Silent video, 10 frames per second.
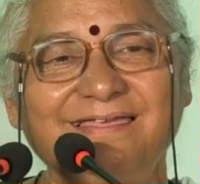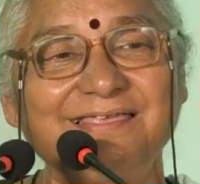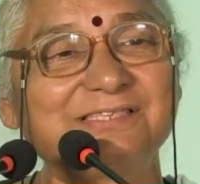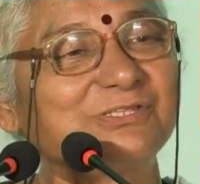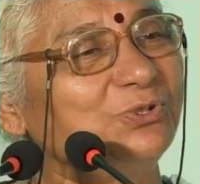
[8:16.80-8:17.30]

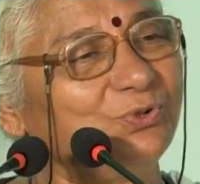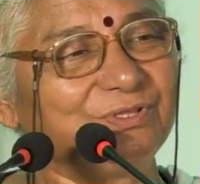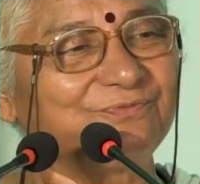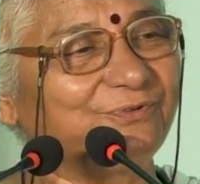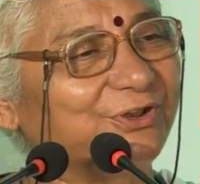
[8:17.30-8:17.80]
is
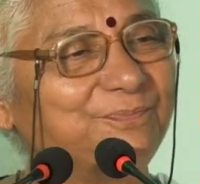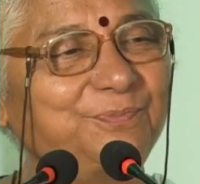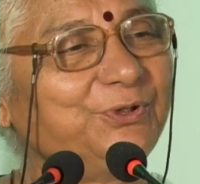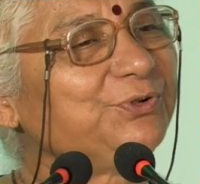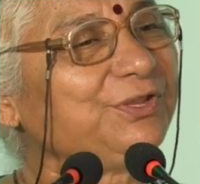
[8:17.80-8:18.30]
known for a
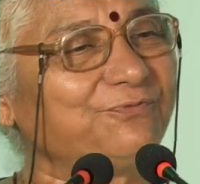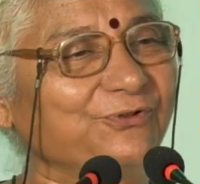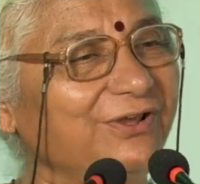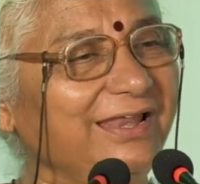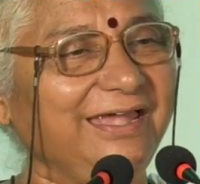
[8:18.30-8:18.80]

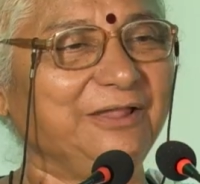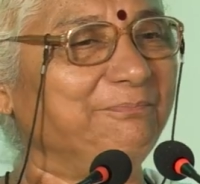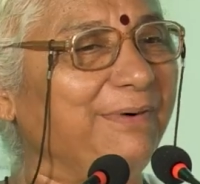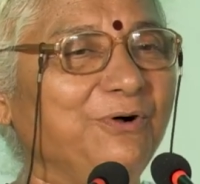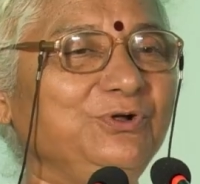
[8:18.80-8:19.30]
beautiful and a
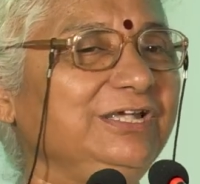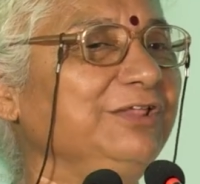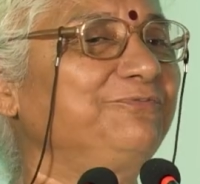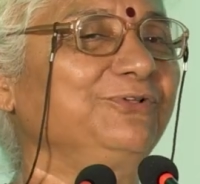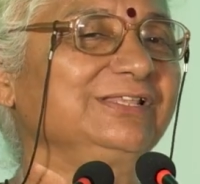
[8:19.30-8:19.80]

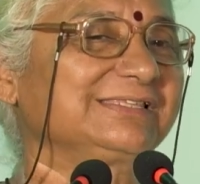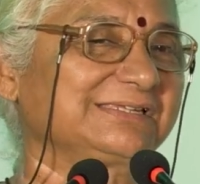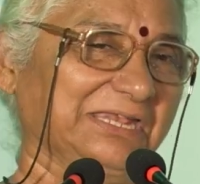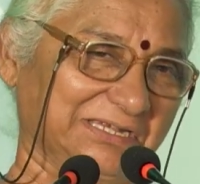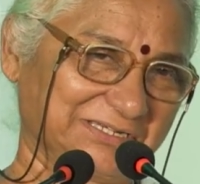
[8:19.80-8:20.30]
bountiful
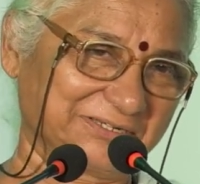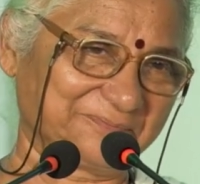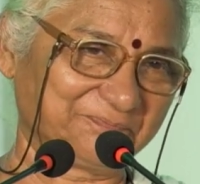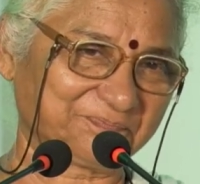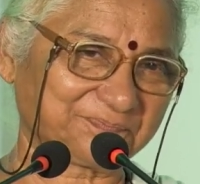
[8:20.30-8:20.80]
state.
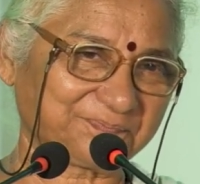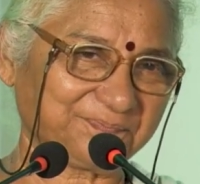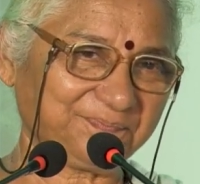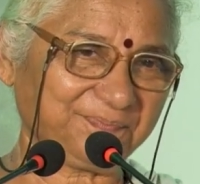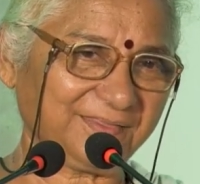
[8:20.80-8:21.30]

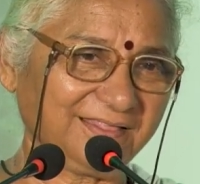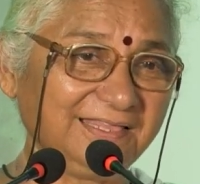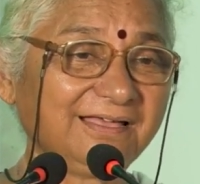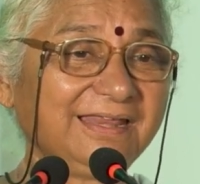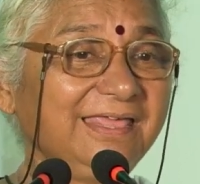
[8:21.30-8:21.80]

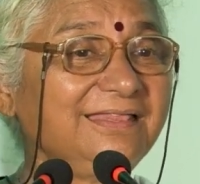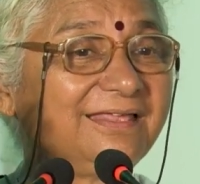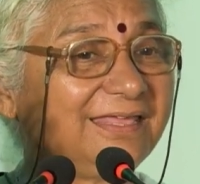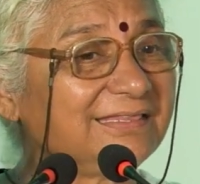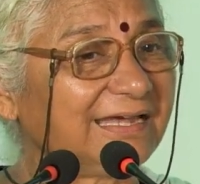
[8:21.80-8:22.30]
The
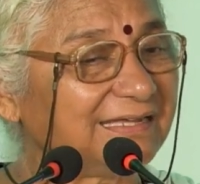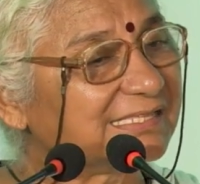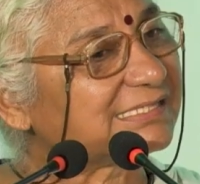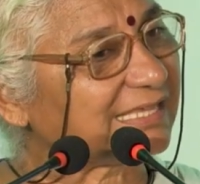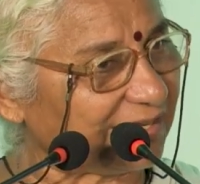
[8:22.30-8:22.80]
greenery that
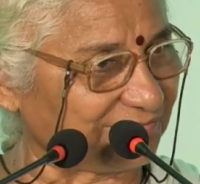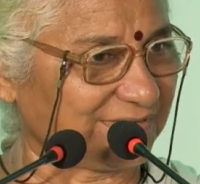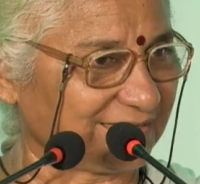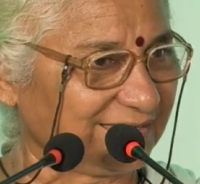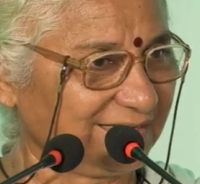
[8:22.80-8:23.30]
is
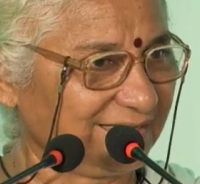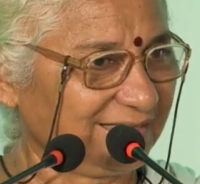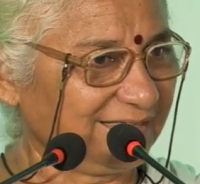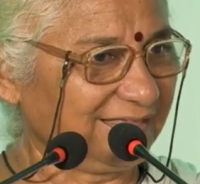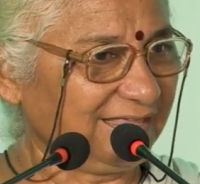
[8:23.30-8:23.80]
saved,
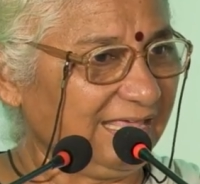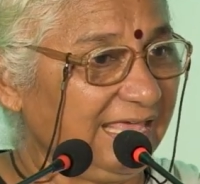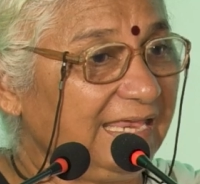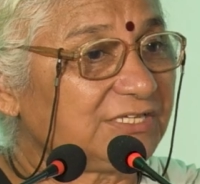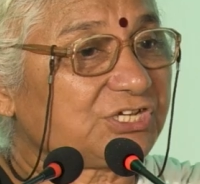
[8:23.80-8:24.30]

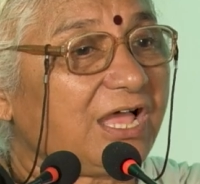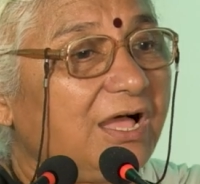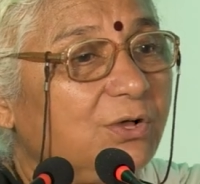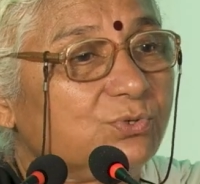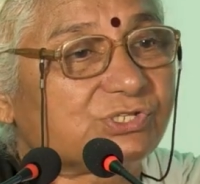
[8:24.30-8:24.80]
each
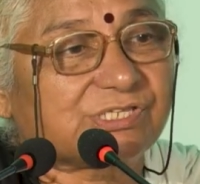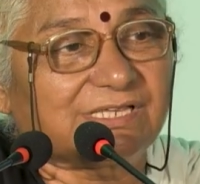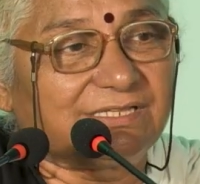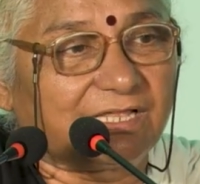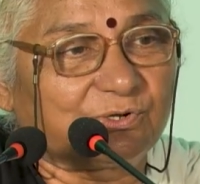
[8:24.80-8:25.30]
house
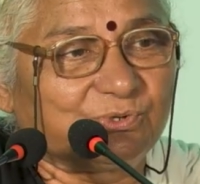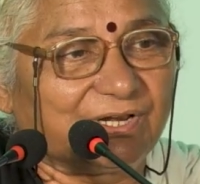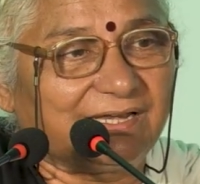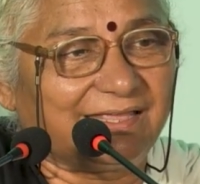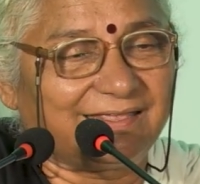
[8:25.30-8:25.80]
in the
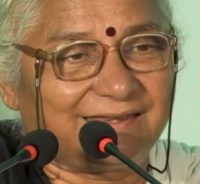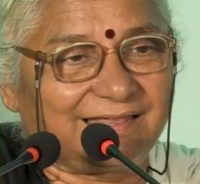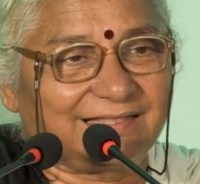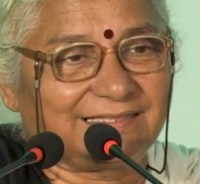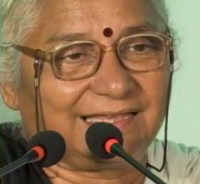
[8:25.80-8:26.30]
rural
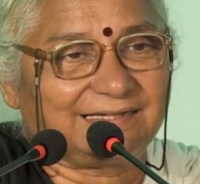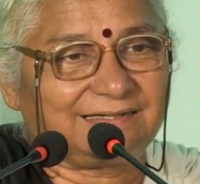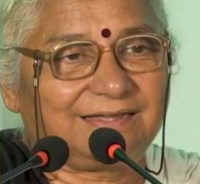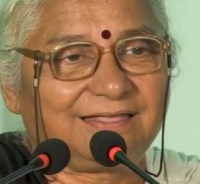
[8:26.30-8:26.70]
area that